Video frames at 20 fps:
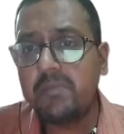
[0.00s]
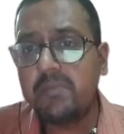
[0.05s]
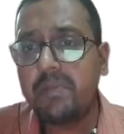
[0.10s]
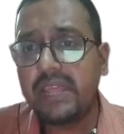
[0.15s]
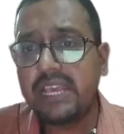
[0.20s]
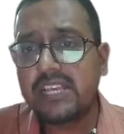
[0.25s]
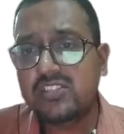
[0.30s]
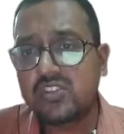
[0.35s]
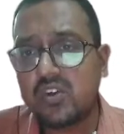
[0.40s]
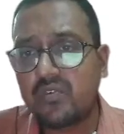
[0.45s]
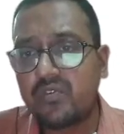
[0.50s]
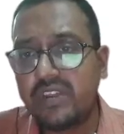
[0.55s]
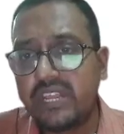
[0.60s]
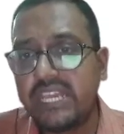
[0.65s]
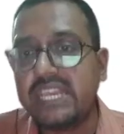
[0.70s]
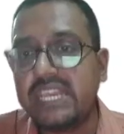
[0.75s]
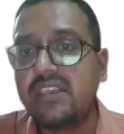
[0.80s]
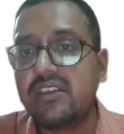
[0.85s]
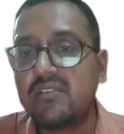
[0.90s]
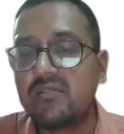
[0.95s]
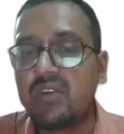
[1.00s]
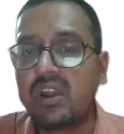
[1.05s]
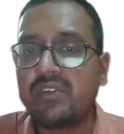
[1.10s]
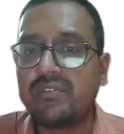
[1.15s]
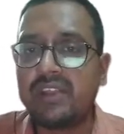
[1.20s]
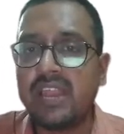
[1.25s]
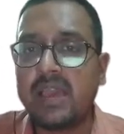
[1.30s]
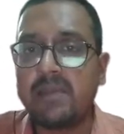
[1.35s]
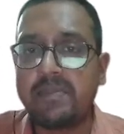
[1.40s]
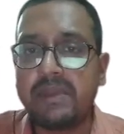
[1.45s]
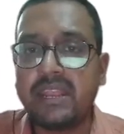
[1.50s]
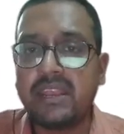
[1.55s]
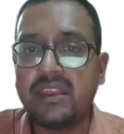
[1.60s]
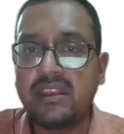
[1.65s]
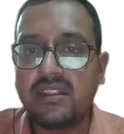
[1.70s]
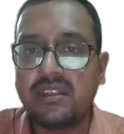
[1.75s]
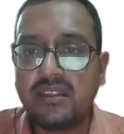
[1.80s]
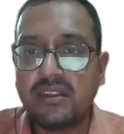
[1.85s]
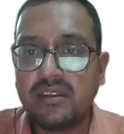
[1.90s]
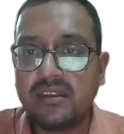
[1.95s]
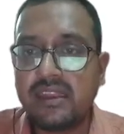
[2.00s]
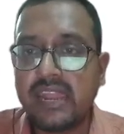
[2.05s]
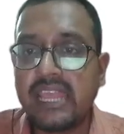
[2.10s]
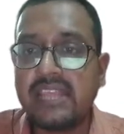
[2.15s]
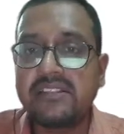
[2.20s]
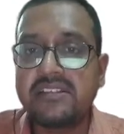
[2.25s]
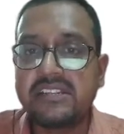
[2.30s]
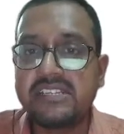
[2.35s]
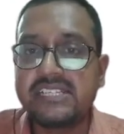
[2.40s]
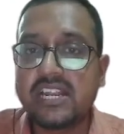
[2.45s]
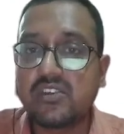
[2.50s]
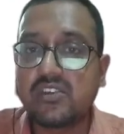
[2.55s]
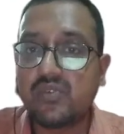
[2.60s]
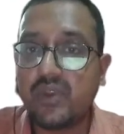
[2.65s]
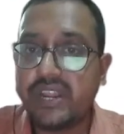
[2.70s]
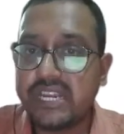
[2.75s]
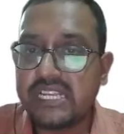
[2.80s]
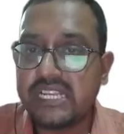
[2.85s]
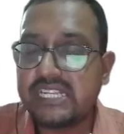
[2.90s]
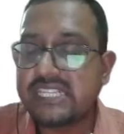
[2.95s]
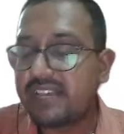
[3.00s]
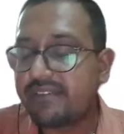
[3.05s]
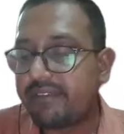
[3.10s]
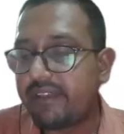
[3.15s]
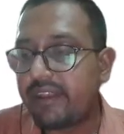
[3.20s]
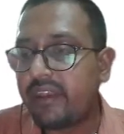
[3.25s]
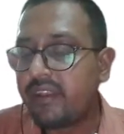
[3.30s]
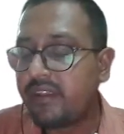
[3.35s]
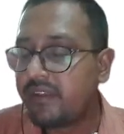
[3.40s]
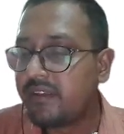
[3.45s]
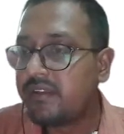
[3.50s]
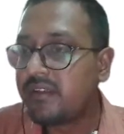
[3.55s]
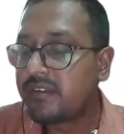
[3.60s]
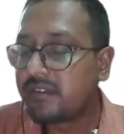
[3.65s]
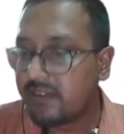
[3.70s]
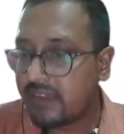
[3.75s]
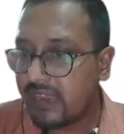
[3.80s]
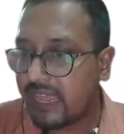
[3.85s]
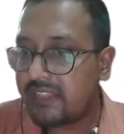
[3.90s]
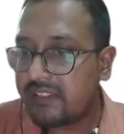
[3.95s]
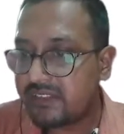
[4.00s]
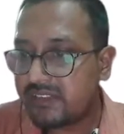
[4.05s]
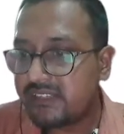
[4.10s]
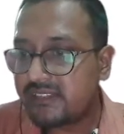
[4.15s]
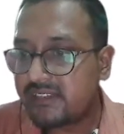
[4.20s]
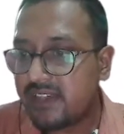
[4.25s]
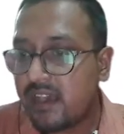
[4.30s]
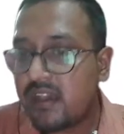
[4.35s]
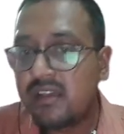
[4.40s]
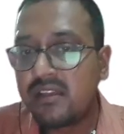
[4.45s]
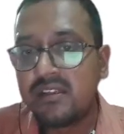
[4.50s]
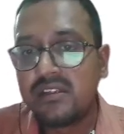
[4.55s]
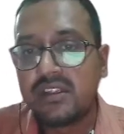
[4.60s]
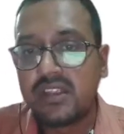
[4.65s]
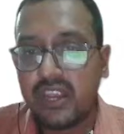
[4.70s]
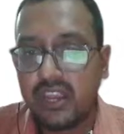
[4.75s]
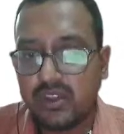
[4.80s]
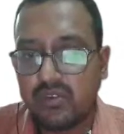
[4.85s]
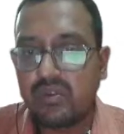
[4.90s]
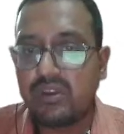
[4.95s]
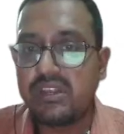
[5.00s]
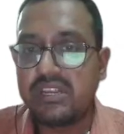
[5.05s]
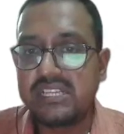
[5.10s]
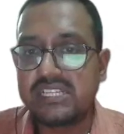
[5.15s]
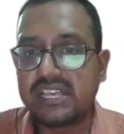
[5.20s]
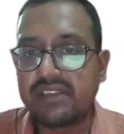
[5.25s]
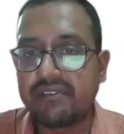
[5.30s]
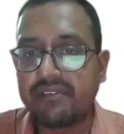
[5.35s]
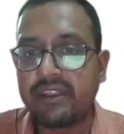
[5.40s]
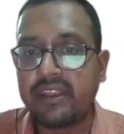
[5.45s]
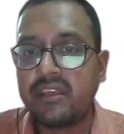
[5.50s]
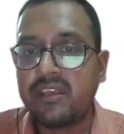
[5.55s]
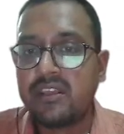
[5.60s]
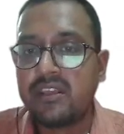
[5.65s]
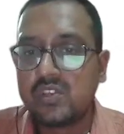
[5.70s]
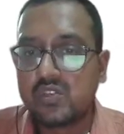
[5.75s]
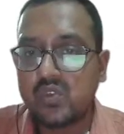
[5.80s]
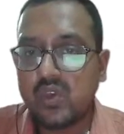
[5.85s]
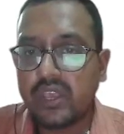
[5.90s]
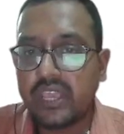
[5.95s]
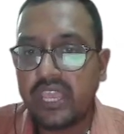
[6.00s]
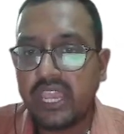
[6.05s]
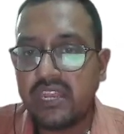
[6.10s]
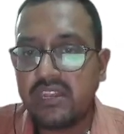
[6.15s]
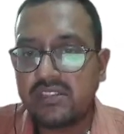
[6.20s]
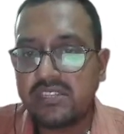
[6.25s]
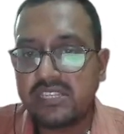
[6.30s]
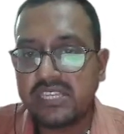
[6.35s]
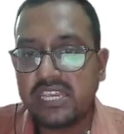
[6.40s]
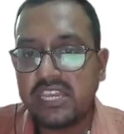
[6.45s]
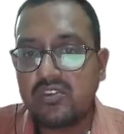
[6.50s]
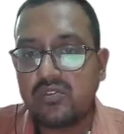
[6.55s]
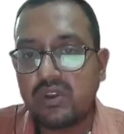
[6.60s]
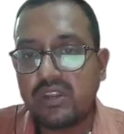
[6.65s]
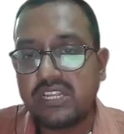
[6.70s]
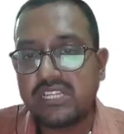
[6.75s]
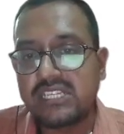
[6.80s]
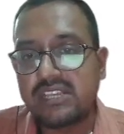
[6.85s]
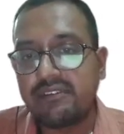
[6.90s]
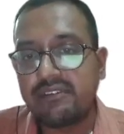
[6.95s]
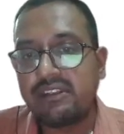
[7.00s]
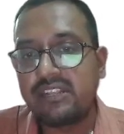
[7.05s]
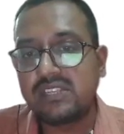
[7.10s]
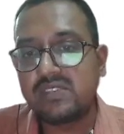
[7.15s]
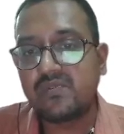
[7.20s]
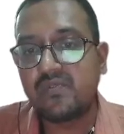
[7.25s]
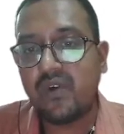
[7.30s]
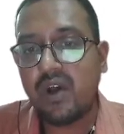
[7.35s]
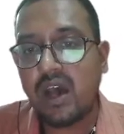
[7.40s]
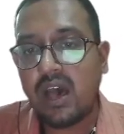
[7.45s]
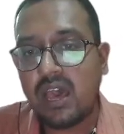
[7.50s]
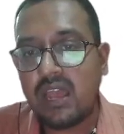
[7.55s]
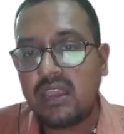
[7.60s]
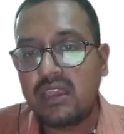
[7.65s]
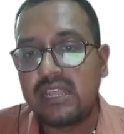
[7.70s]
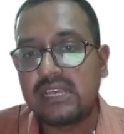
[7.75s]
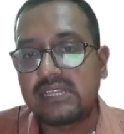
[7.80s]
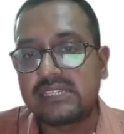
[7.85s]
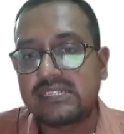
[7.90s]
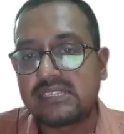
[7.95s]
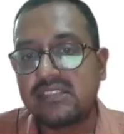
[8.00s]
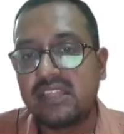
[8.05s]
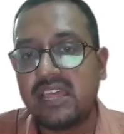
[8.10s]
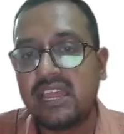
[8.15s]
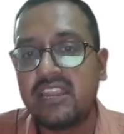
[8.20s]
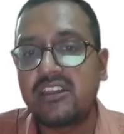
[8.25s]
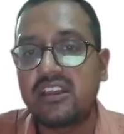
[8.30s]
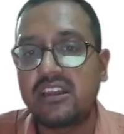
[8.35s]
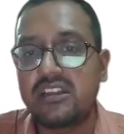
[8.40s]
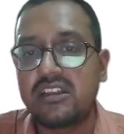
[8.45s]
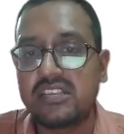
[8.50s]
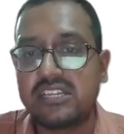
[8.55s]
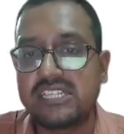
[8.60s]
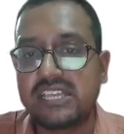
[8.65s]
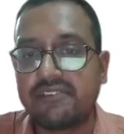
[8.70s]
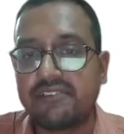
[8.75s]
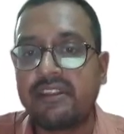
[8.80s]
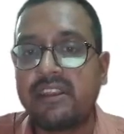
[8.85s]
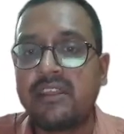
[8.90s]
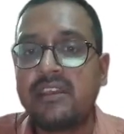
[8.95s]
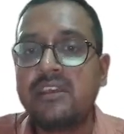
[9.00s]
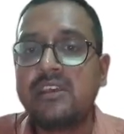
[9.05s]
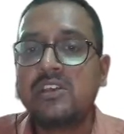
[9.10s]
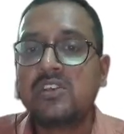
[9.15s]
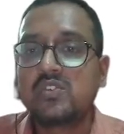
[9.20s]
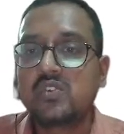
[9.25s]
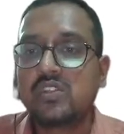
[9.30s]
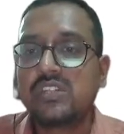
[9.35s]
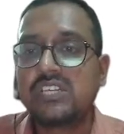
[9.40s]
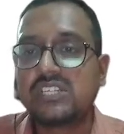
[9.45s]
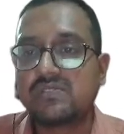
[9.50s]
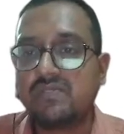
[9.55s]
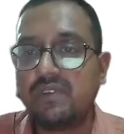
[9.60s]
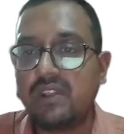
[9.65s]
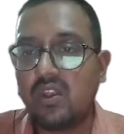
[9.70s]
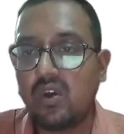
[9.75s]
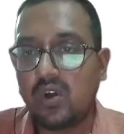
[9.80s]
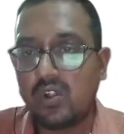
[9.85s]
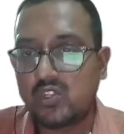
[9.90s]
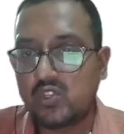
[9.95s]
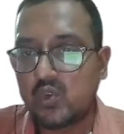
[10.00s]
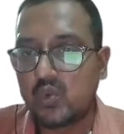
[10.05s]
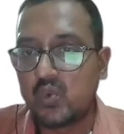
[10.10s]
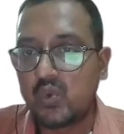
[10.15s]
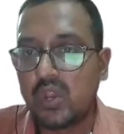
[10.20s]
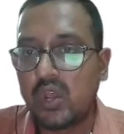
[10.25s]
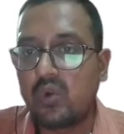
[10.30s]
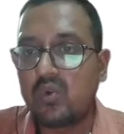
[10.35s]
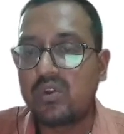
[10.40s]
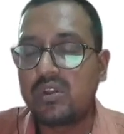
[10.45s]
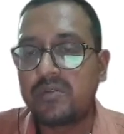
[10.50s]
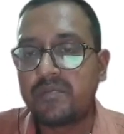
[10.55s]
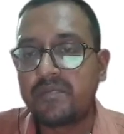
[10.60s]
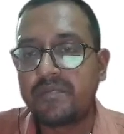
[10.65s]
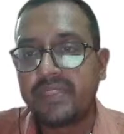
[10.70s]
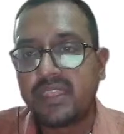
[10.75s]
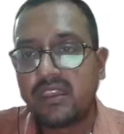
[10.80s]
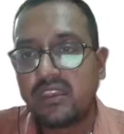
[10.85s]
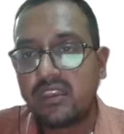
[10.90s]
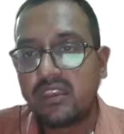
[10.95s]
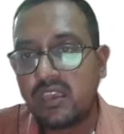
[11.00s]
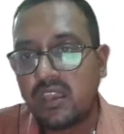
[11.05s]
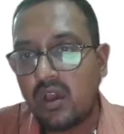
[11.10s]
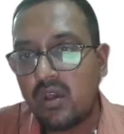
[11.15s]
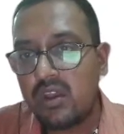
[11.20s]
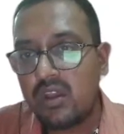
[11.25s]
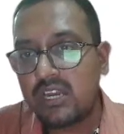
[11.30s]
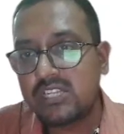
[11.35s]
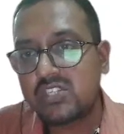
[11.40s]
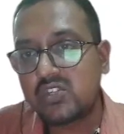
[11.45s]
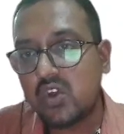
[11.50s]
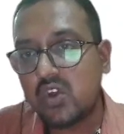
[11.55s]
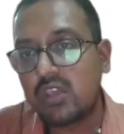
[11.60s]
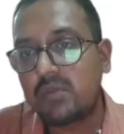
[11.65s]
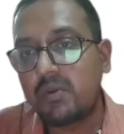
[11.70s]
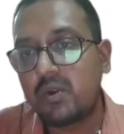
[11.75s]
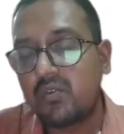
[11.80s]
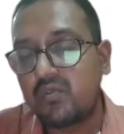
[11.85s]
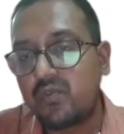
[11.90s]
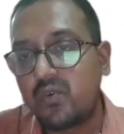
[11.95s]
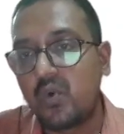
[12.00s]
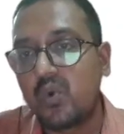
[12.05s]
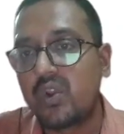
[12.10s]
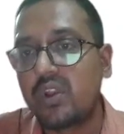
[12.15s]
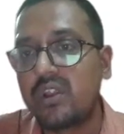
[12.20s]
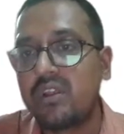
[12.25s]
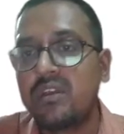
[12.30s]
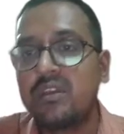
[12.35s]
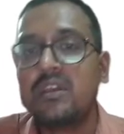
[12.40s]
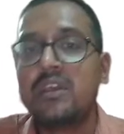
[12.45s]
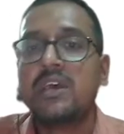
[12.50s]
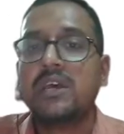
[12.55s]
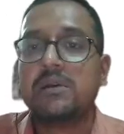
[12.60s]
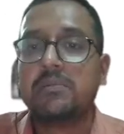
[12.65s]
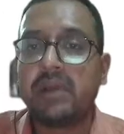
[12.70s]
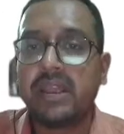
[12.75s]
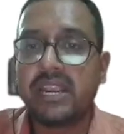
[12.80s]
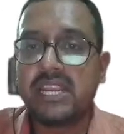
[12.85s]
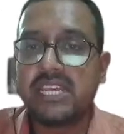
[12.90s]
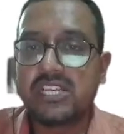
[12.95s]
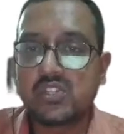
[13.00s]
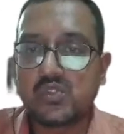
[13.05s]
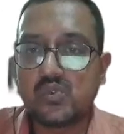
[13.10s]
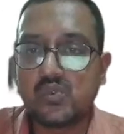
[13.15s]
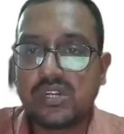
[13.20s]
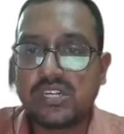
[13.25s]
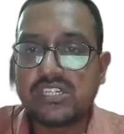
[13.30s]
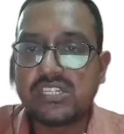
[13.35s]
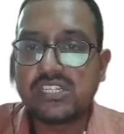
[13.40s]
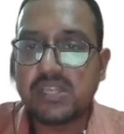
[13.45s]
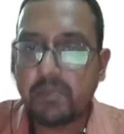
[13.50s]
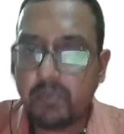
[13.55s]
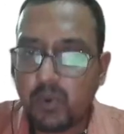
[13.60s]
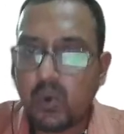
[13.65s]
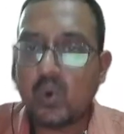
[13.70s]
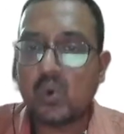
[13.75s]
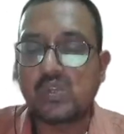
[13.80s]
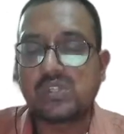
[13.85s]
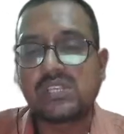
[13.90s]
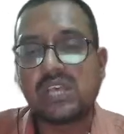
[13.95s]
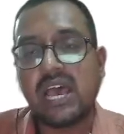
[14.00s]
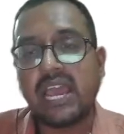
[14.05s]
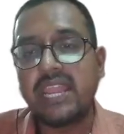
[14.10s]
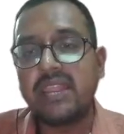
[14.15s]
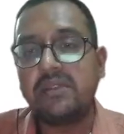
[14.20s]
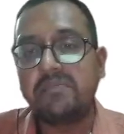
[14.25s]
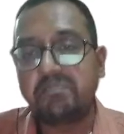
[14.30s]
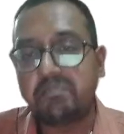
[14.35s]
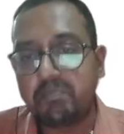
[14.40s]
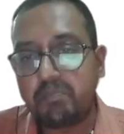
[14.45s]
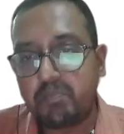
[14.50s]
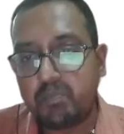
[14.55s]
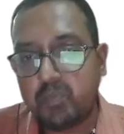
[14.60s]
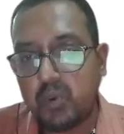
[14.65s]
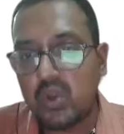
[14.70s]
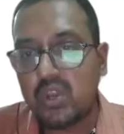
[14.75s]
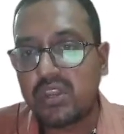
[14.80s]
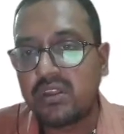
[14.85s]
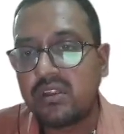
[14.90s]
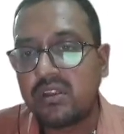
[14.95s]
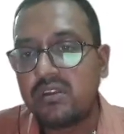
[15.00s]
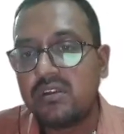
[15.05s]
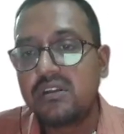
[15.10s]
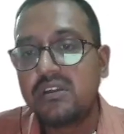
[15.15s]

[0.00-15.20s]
in place of D, what will happen? 9 3s are 27. 9 3s are 27. So again, see, 27 is far less than 37. So this will also rule out. Now let us talk about 4. My dear students, suppose I put